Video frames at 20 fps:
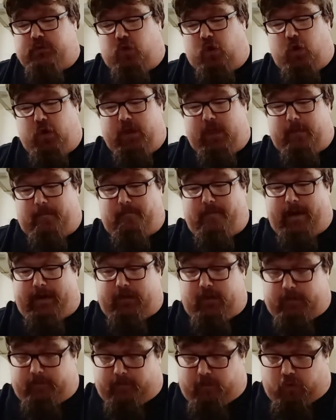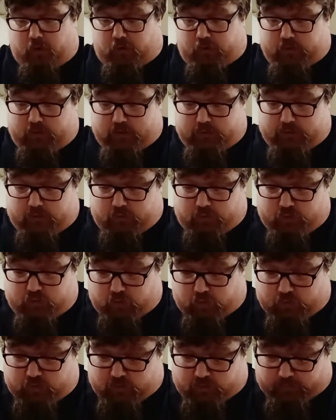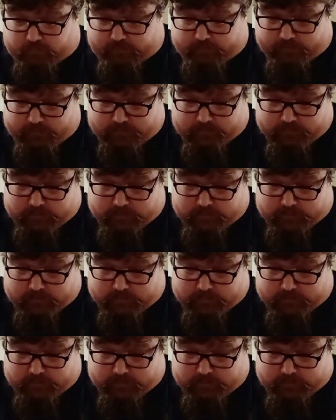look at the back of the book to sort of